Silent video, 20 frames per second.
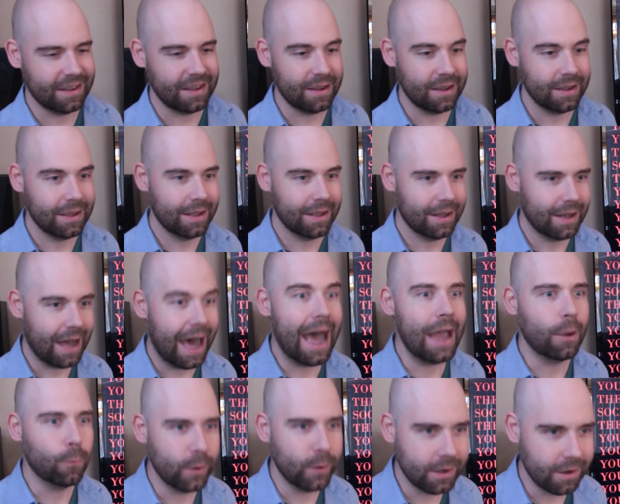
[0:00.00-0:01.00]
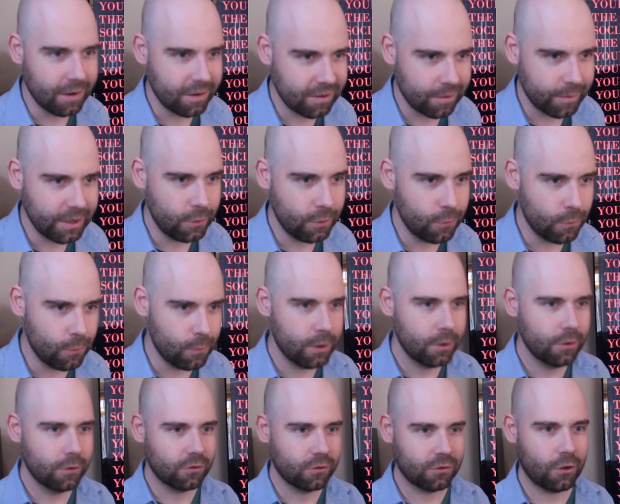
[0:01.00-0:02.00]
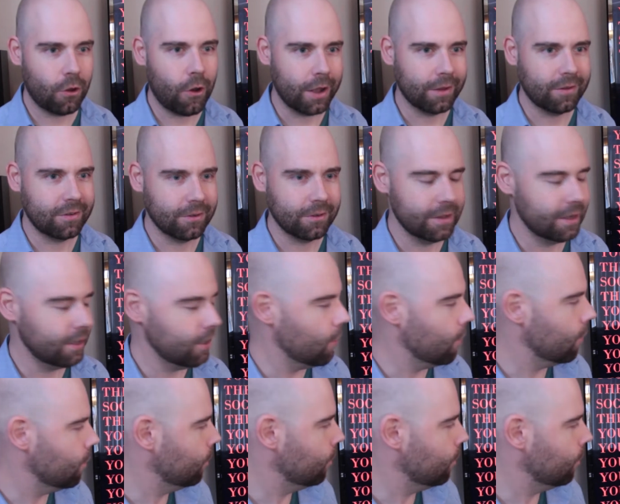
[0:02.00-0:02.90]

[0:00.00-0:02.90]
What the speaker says: a eyewitness, somebody who saw it so they know